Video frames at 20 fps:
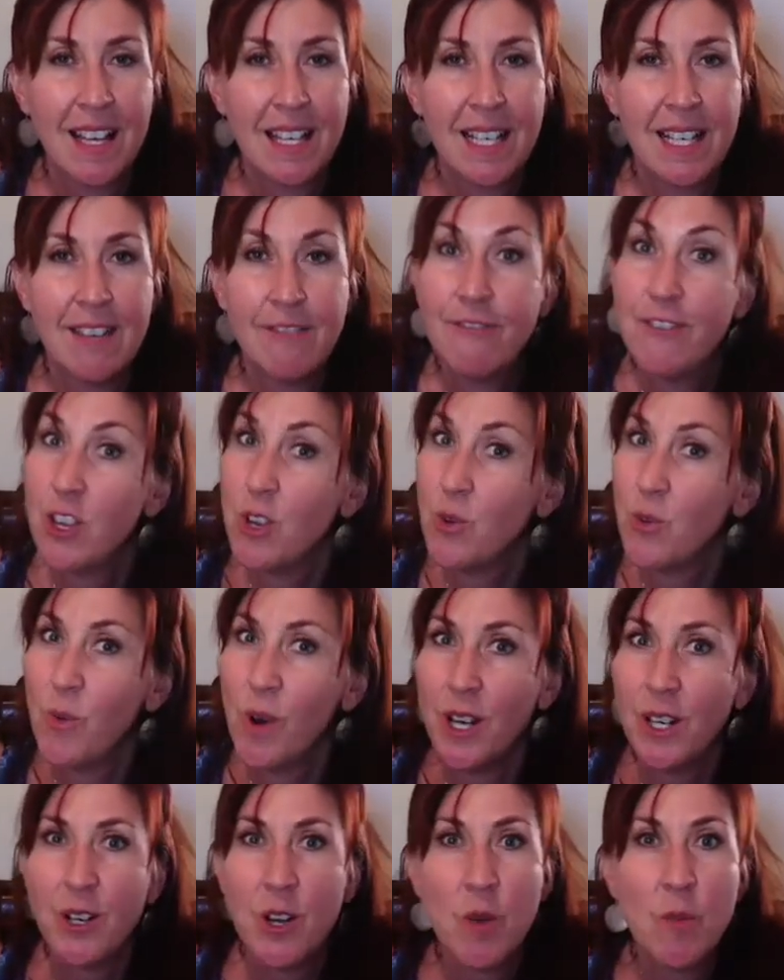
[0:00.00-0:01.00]
If you
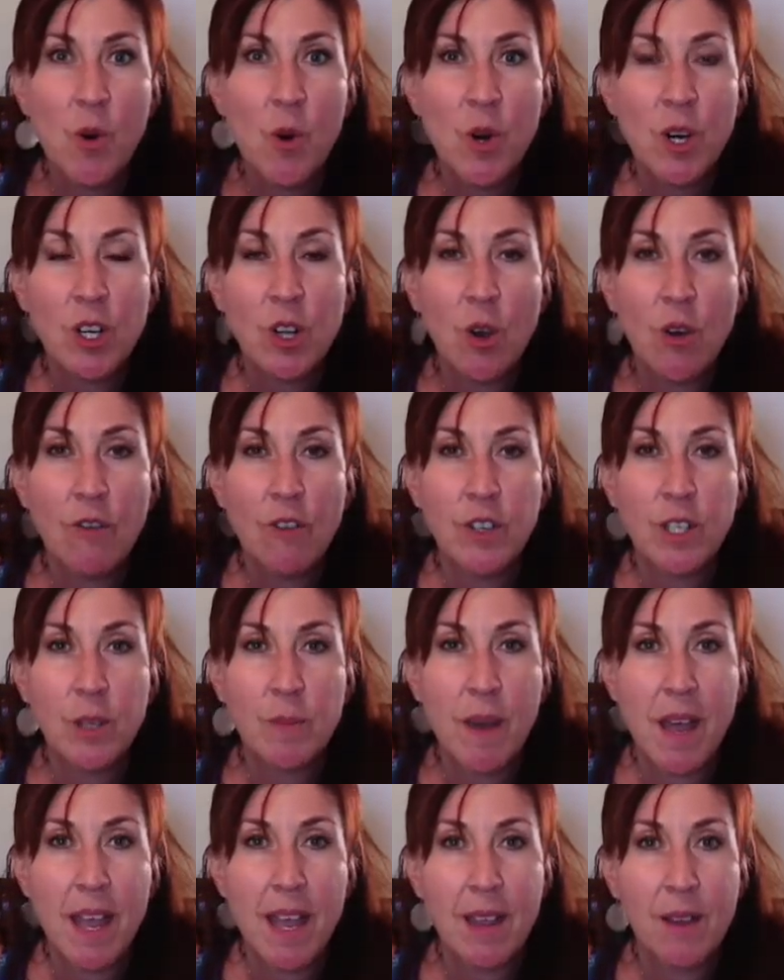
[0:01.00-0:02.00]
want to know more, go over to
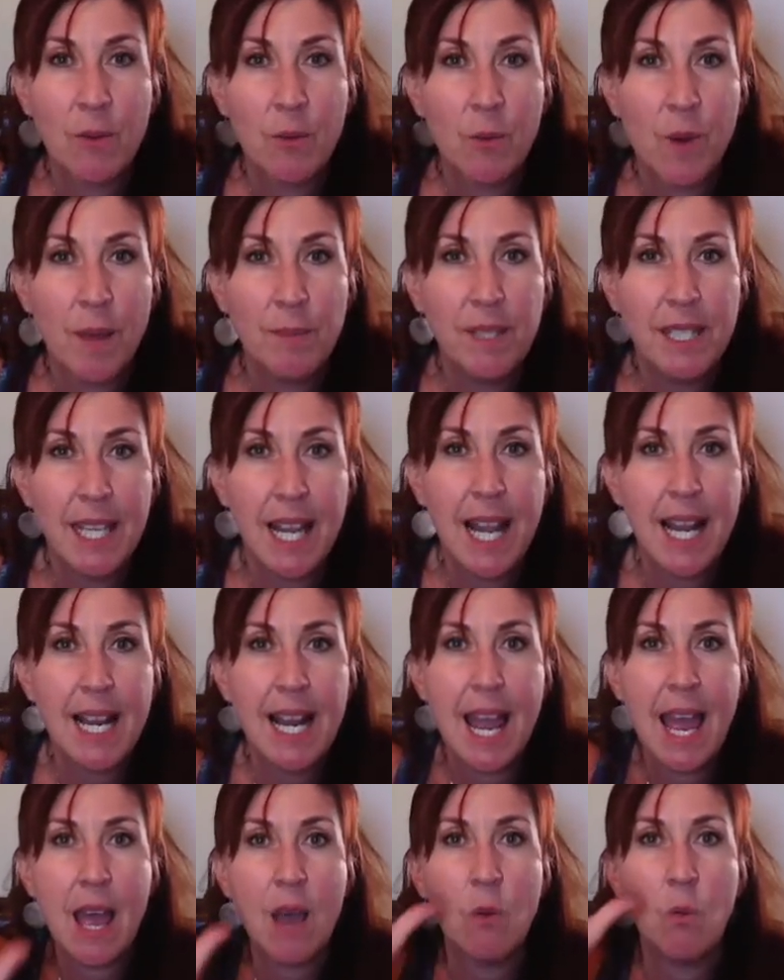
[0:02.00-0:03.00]
my website
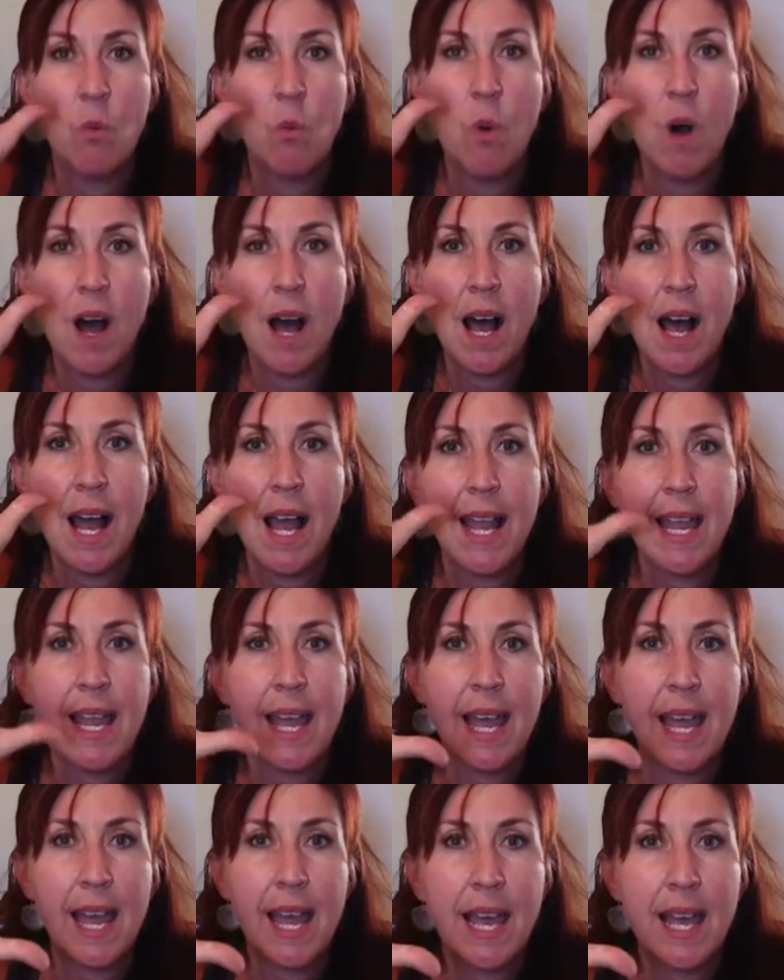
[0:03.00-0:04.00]
at
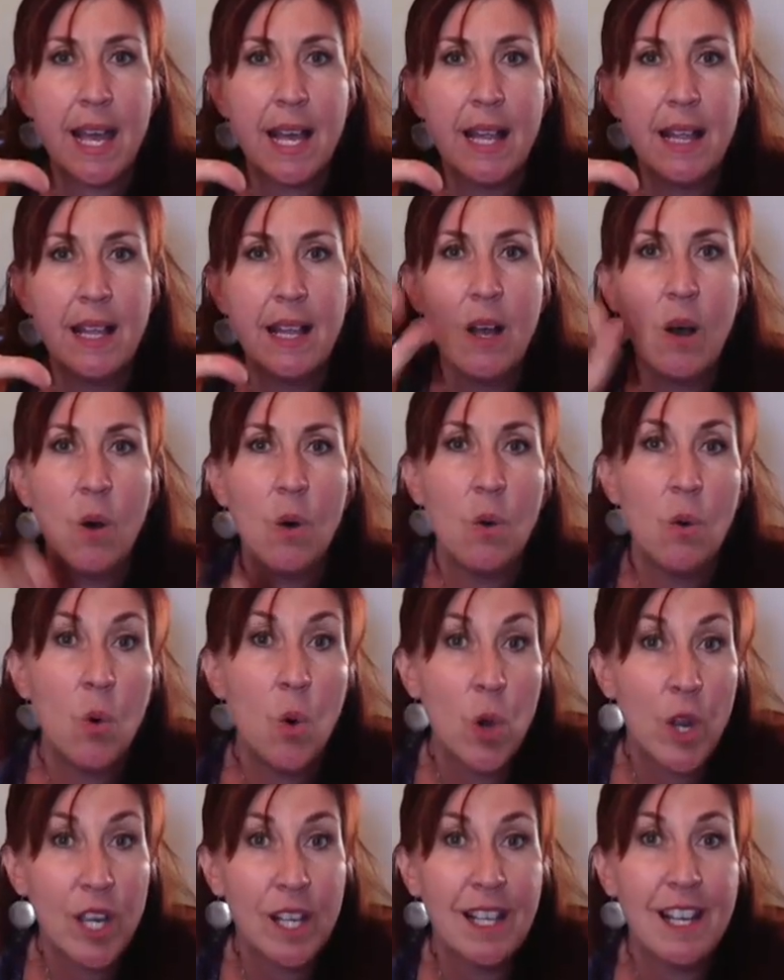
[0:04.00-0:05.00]

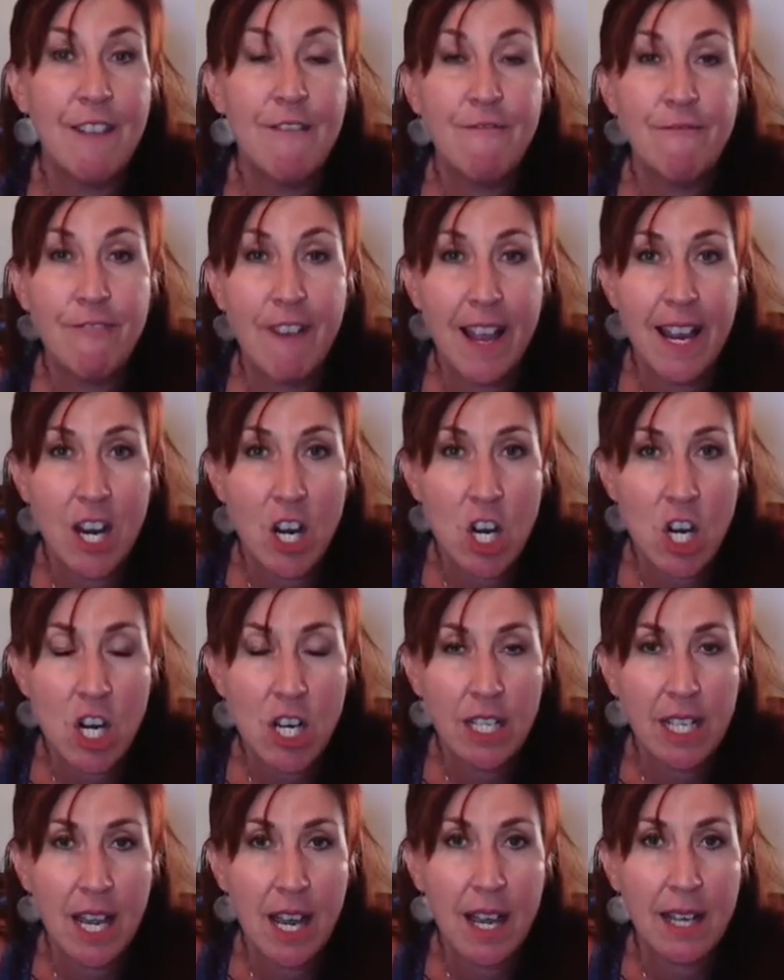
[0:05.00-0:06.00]

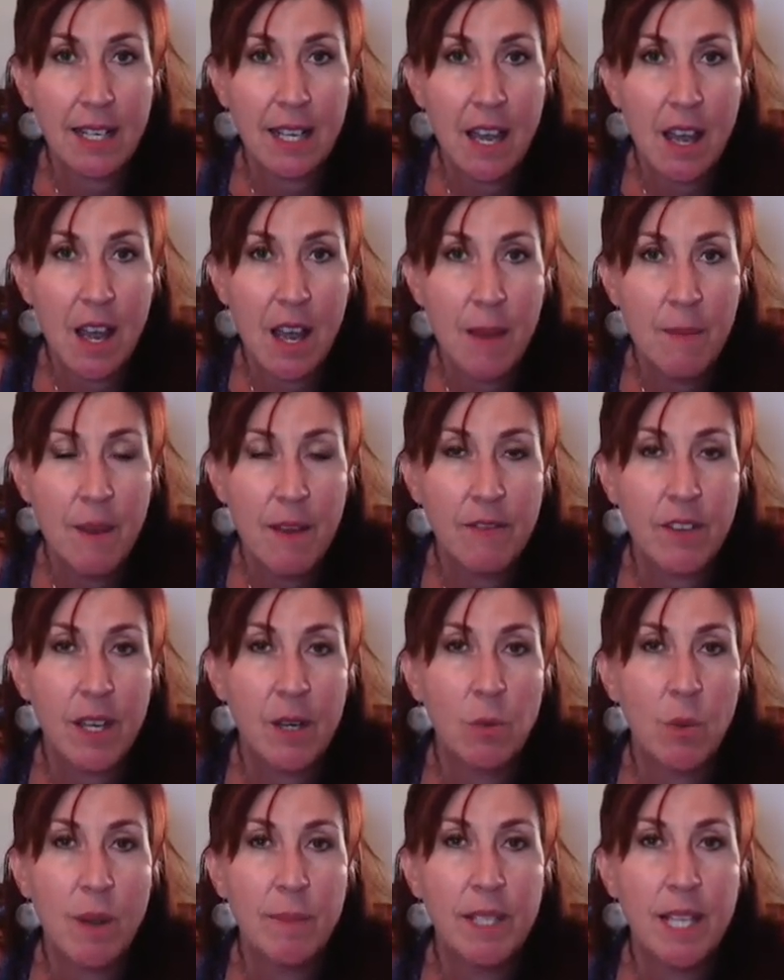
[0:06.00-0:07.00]
yloilyfire.com. I've got
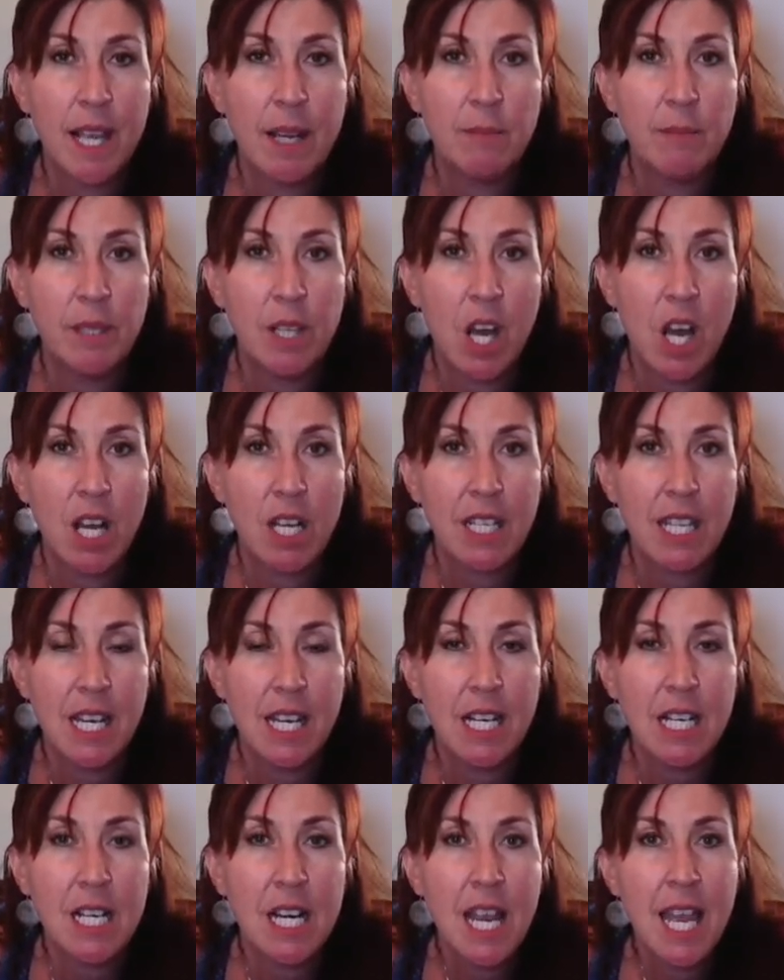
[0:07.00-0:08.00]
a website and blog
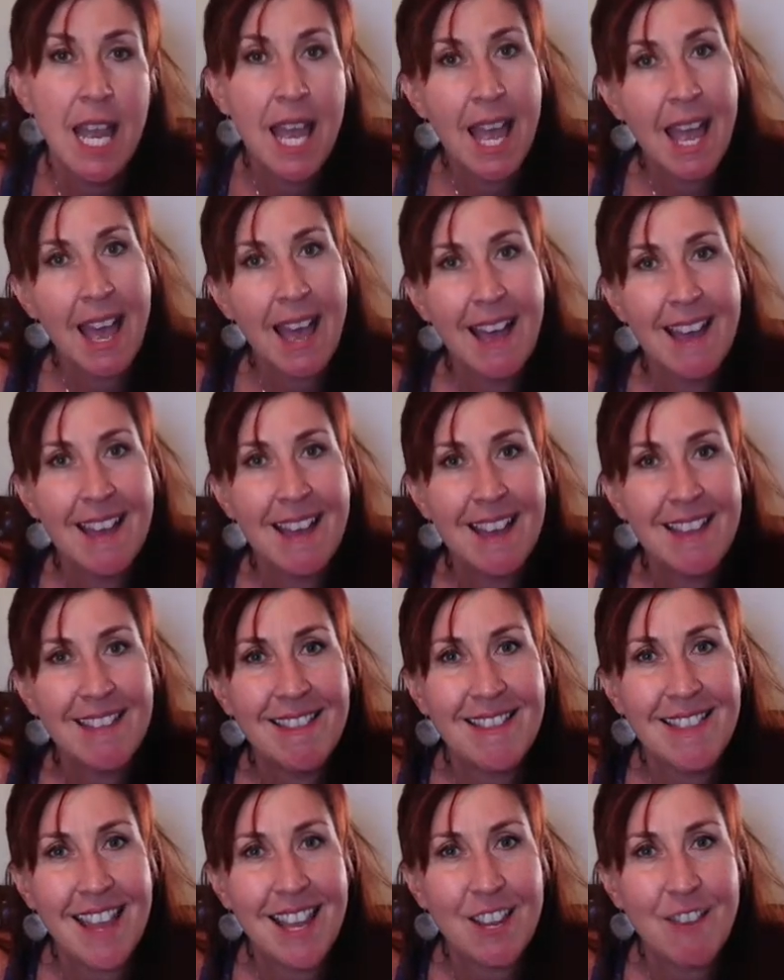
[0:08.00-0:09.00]
there.
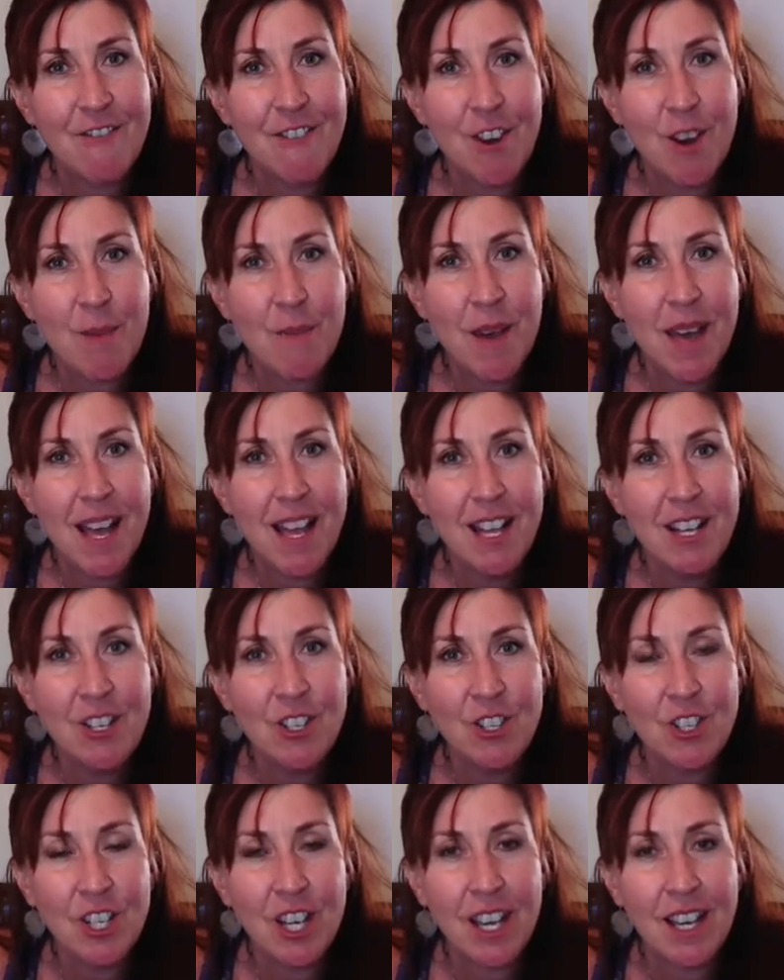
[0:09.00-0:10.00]
And thank you very much.